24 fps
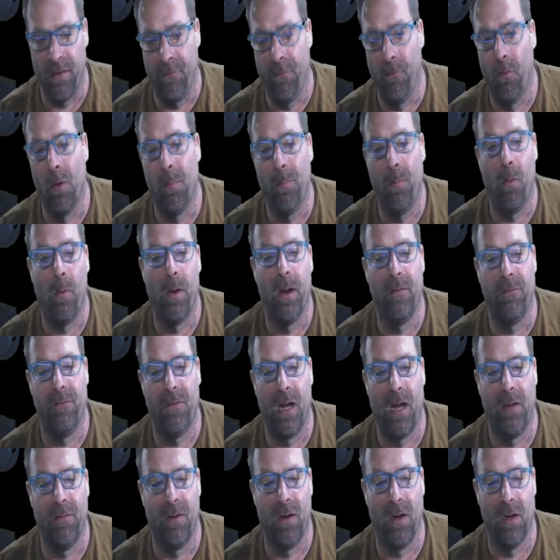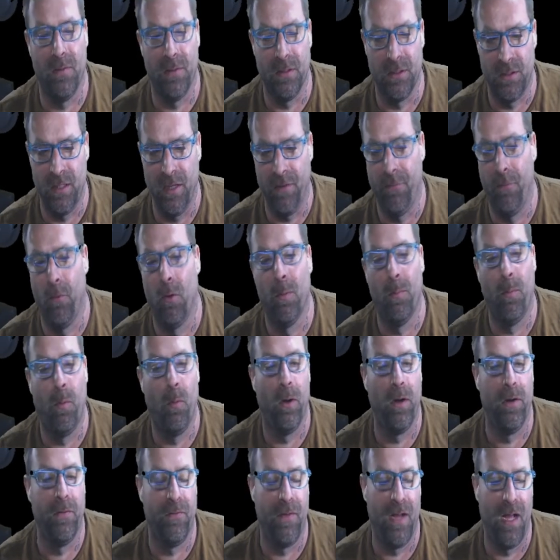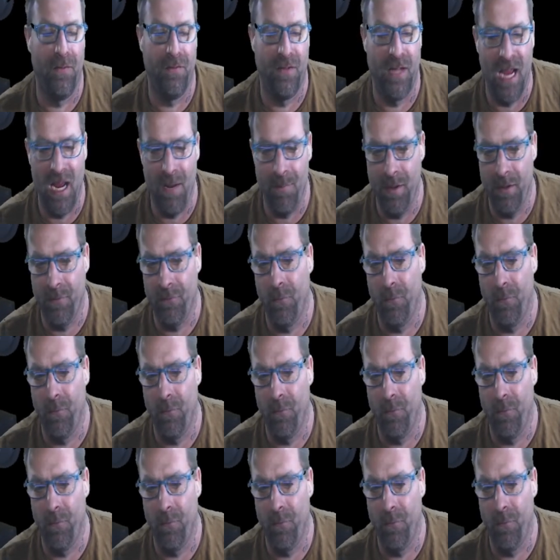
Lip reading: 4.5 harvesting, 4.5 taming,